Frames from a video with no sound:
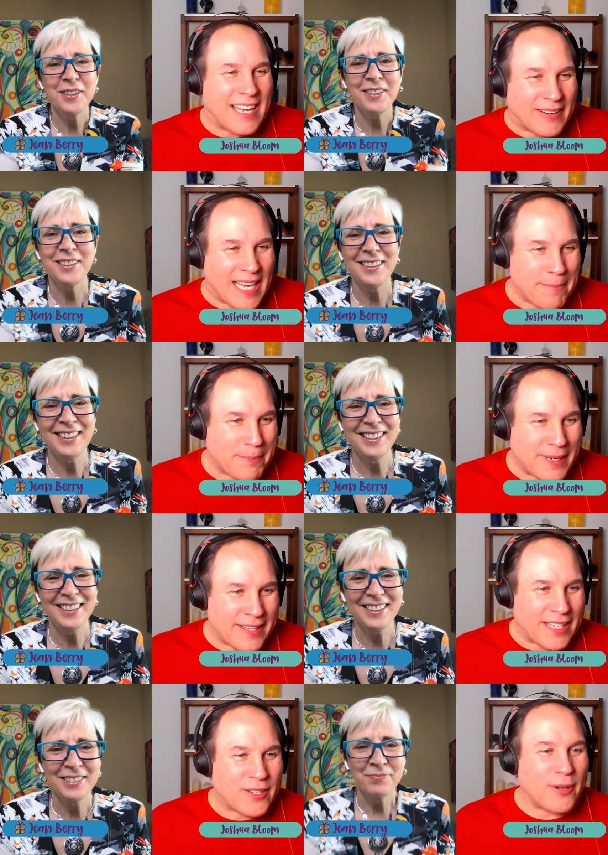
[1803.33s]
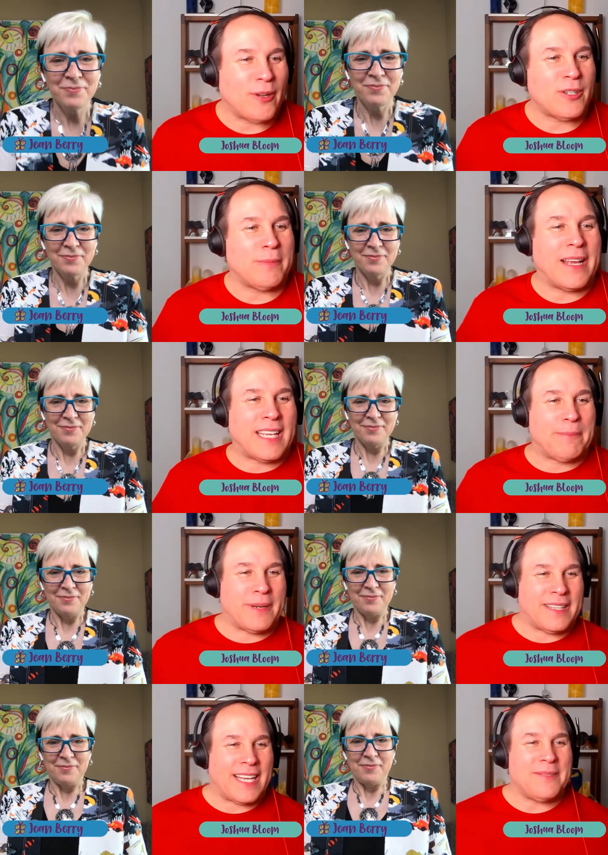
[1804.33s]
Speaker 1: Now keep breathing. Don't hold your breath. Keep
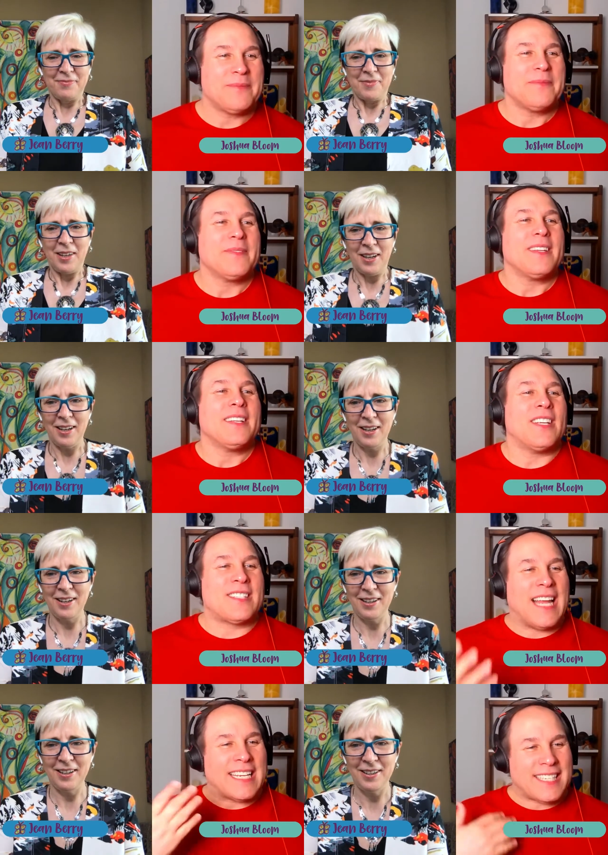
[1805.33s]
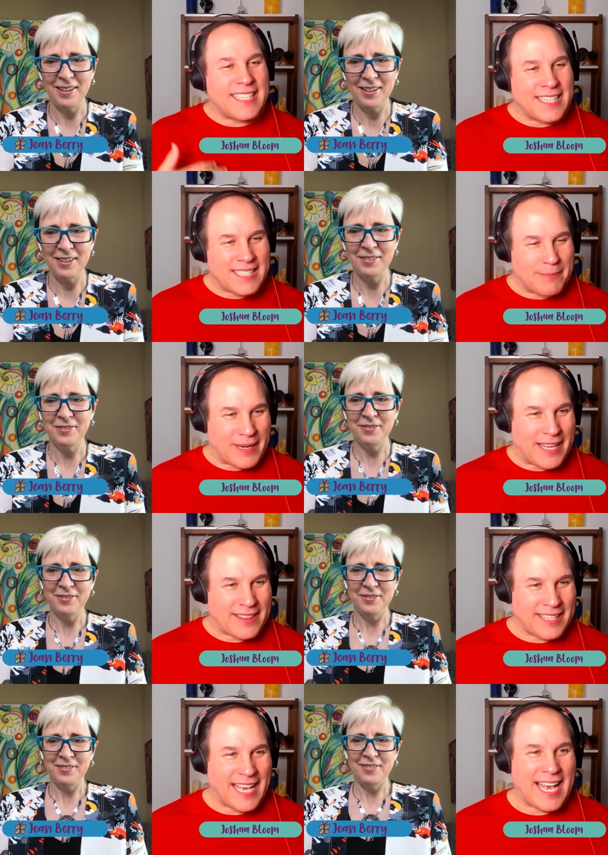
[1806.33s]
breathing. Just nice and easy breath.
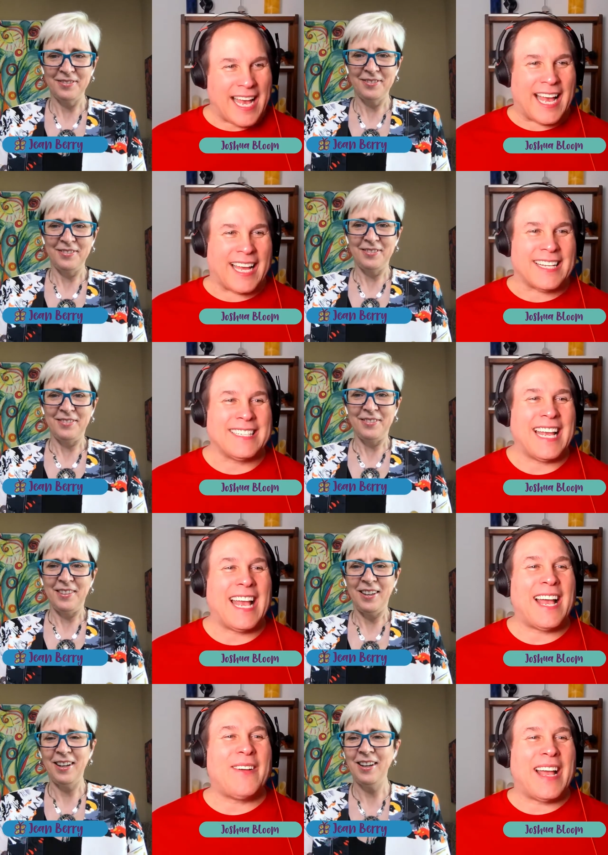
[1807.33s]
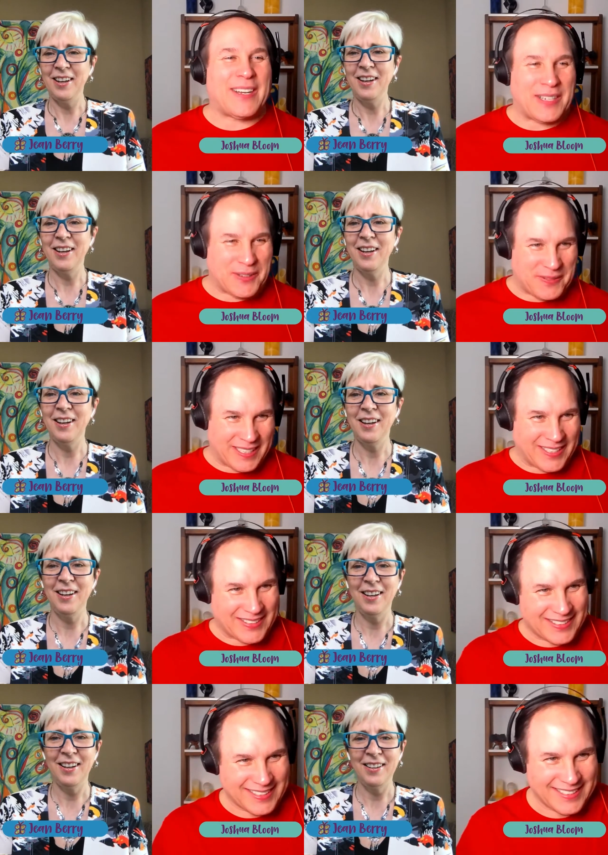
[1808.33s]
Yeah. Now, how do you feel?